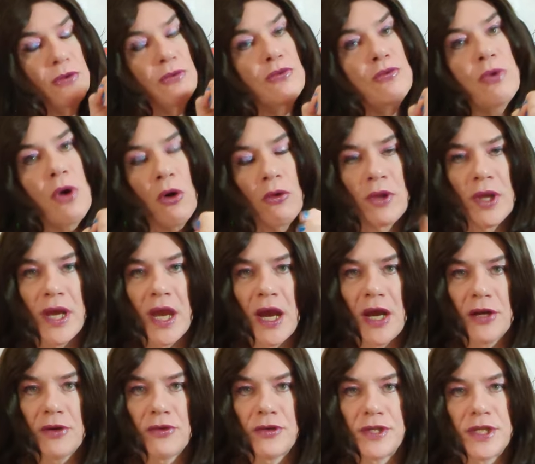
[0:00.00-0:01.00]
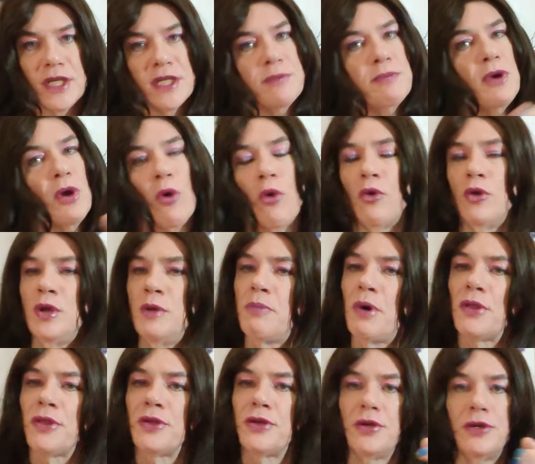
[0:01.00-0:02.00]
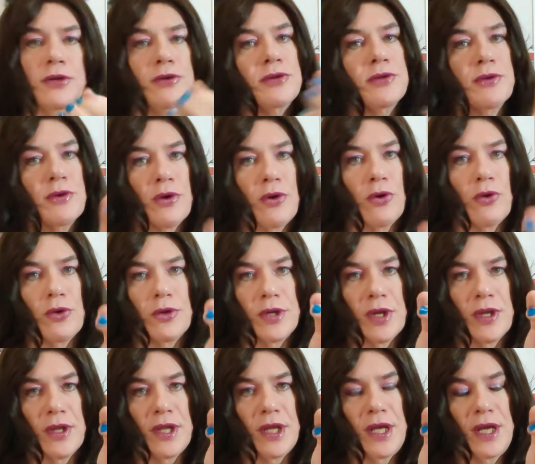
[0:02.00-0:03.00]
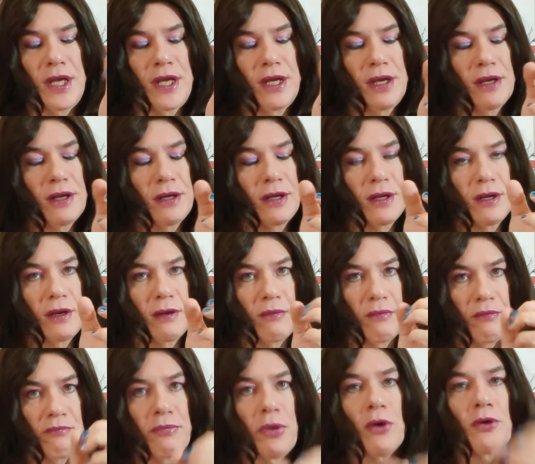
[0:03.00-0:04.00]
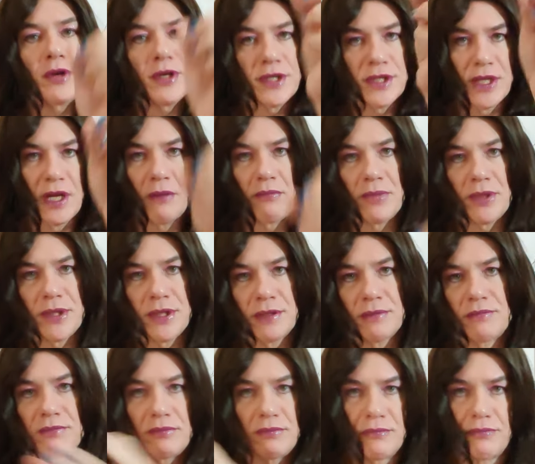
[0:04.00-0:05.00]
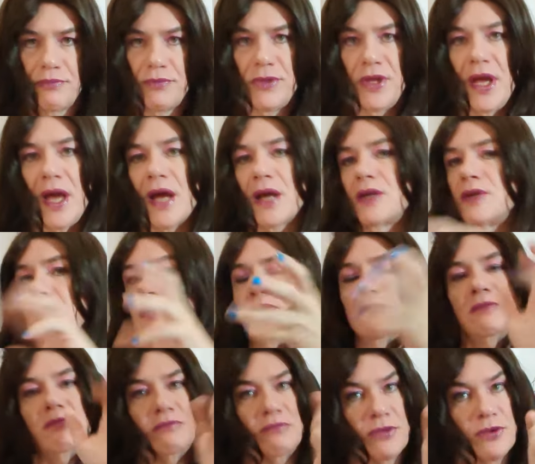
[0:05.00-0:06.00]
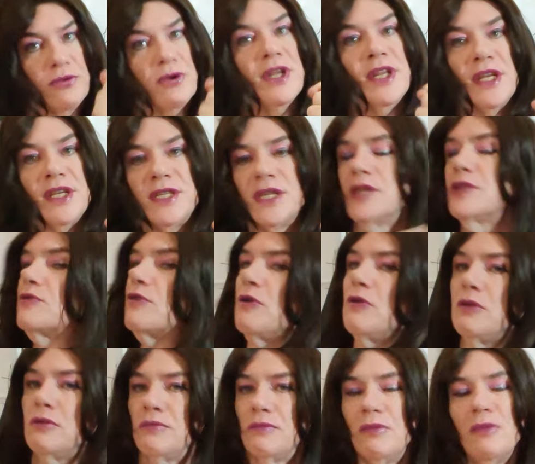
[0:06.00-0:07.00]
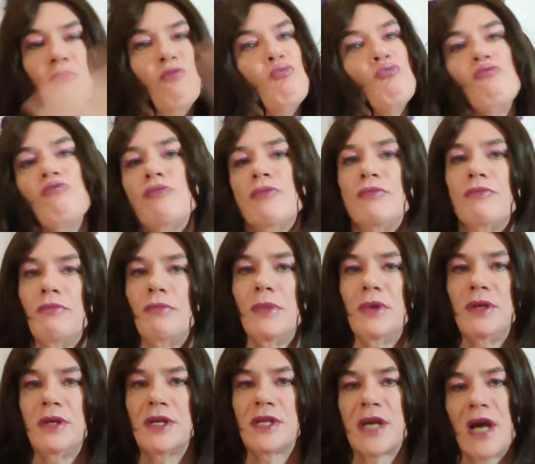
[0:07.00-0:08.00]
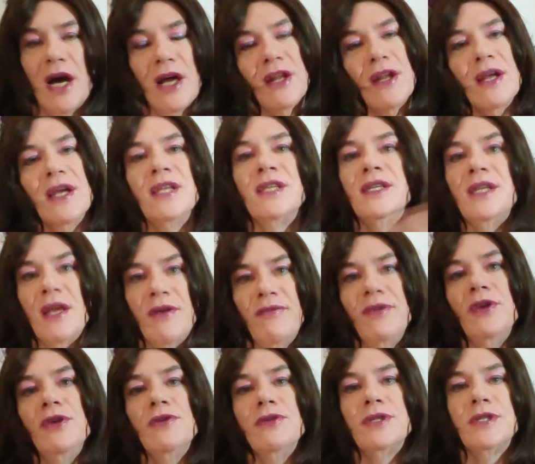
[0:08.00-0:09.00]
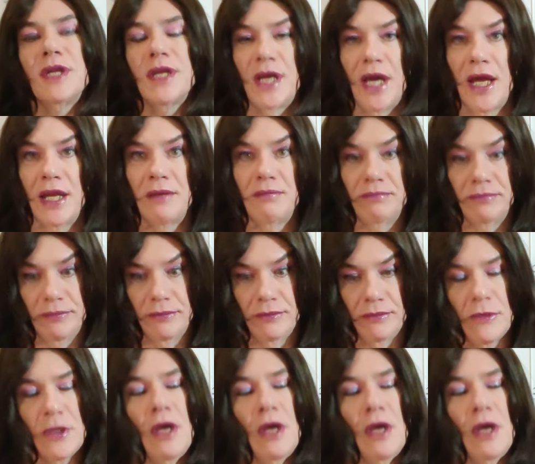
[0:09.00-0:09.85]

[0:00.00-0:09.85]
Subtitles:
you roll the characteristics, but all you bother to do is record the bonus numbers. The actual 3d6 roll, discard it, it's never used again.